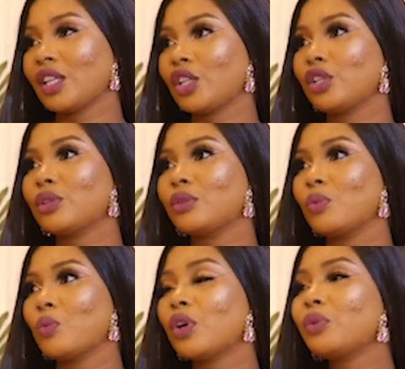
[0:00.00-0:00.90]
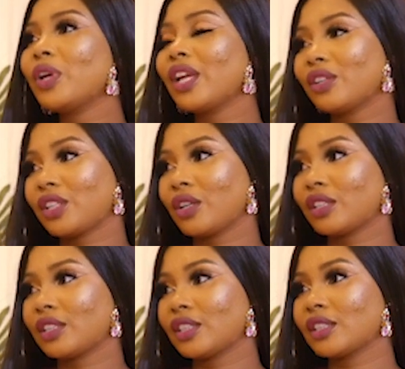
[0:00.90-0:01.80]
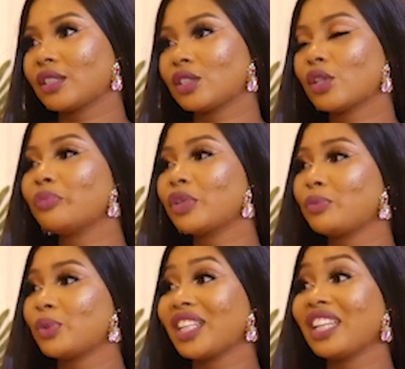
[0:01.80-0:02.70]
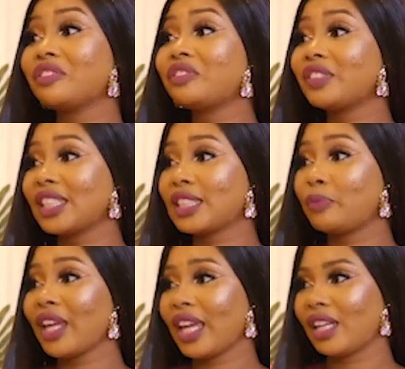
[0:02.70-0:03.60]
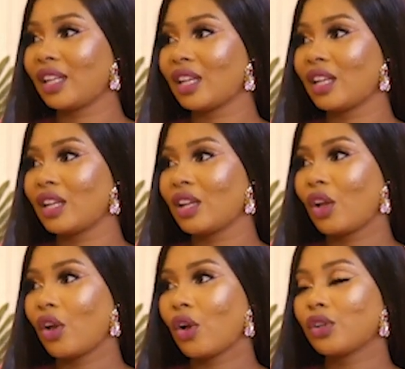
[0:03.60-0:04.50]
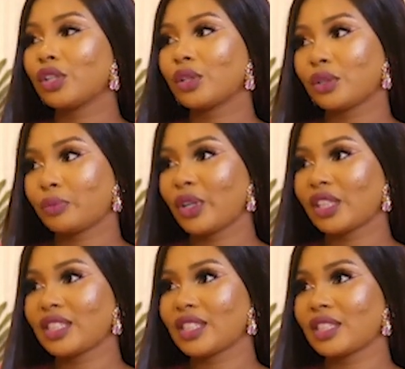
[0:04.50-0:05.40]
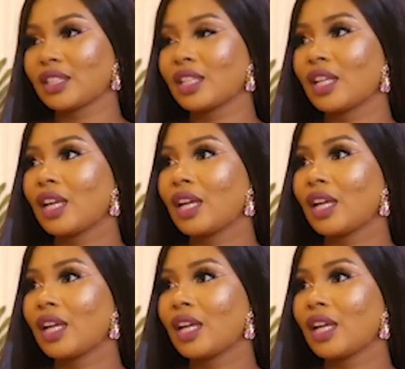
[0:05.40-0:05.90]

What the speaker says: You know, one way or the other, some people inflict pain on the other person.